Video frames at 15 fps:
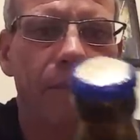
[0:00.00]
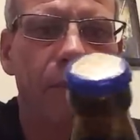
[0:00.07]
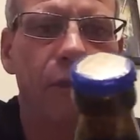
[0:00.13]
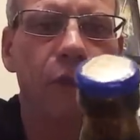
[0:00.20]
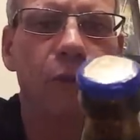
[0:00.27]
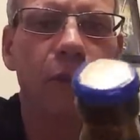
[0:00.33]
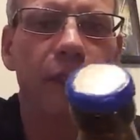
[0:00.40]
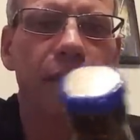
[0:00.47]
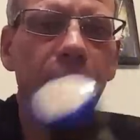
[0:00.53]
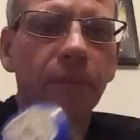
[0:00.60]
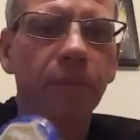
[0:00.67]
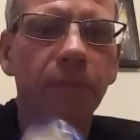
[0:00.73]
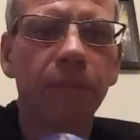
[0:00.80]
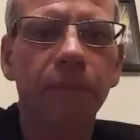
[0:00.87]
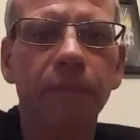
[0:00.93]
blue one,
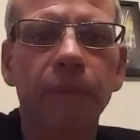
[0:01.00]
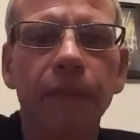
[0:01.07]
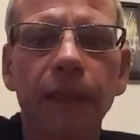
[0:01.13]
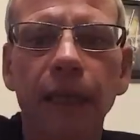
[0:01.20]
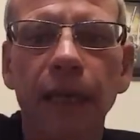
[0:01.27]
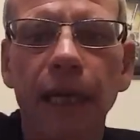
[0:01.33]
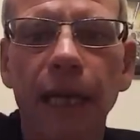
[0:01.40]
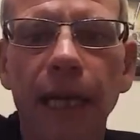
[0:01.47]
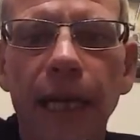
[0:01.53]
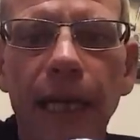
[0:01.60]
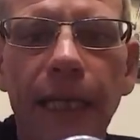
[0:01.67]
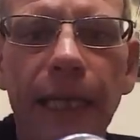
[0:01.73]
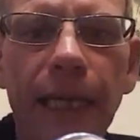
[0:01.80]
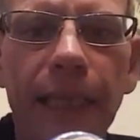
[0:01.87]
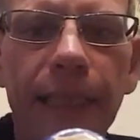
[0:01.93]

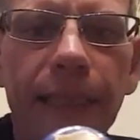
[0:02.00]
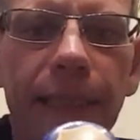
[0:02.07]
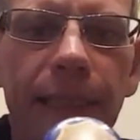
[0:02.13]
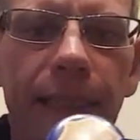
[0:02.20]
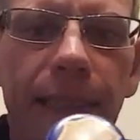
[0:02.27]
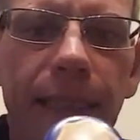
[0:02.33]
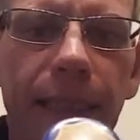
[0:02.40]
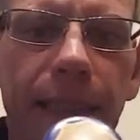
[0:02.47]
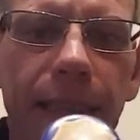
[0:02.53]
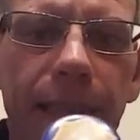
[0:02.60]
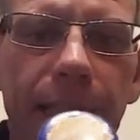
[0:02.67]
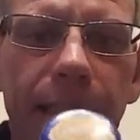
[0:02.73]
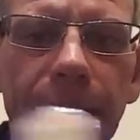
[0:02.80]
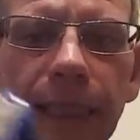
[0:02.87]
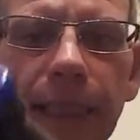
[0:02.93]
and that
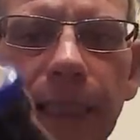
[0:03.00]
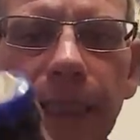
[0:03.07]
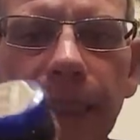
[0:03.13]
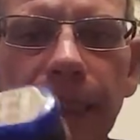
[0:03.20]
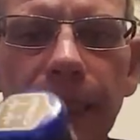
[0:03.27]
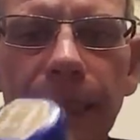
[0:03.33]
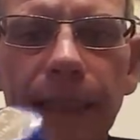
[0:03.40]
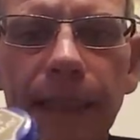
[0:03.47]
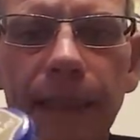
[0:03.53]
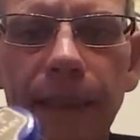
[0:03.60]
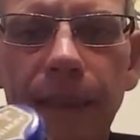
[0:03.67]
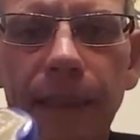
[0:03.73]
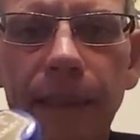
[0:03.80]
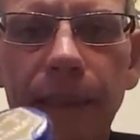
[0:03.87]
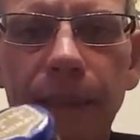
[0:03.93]

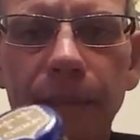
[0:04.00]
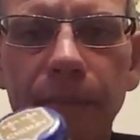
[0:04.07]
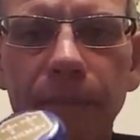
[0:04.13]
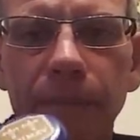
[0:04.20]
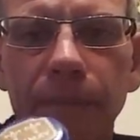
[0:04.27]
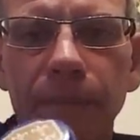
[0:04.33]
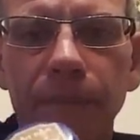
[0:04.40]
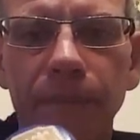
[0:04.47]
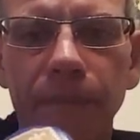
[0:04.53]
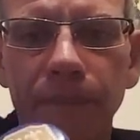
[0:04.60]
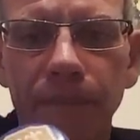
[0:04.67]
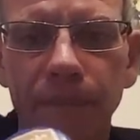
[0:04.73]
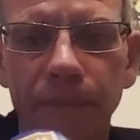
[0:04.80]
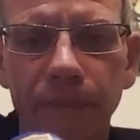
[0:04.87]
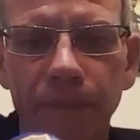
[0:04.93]
is.
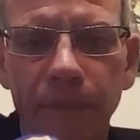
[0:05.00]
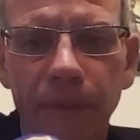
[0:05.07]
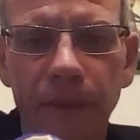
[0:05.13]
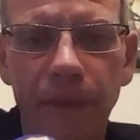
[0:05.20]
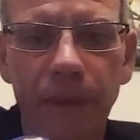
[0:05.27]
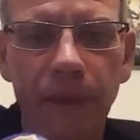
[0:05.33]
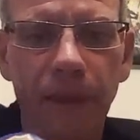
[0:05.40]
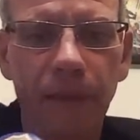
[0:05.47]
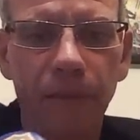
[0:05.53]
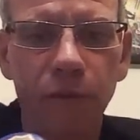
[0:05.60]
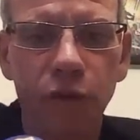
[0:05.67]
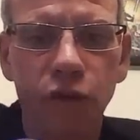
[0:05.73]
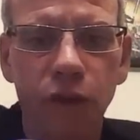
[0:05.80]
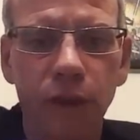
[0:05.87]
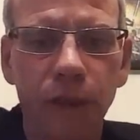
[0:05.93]
I'm
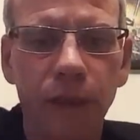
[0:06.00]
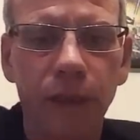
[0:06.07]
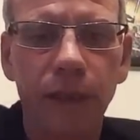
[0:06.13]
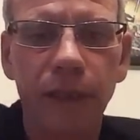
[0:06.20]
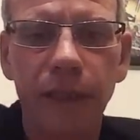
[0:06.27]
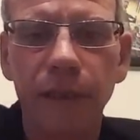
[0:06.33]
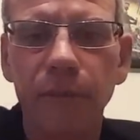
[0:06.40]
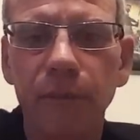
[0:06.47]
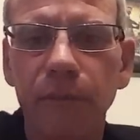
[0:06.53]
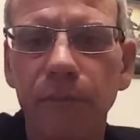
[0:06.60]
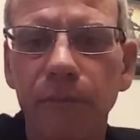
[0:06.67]
trying to see